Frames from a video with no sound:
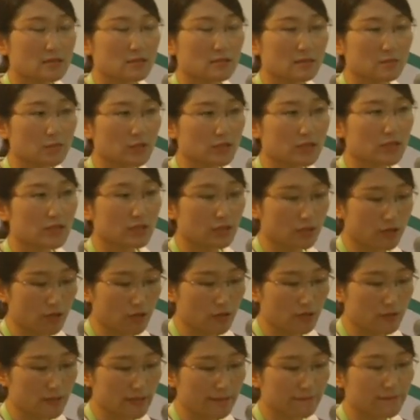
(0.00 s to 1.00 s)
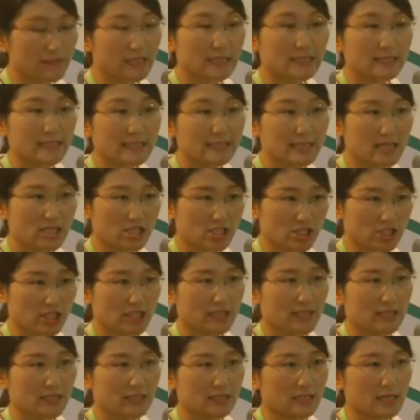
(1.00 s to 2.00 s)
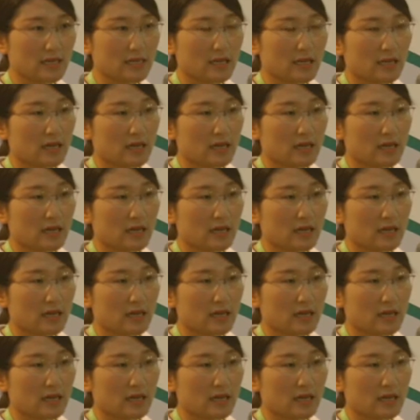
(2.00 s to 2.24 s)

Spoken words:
the maternal safety data sheet,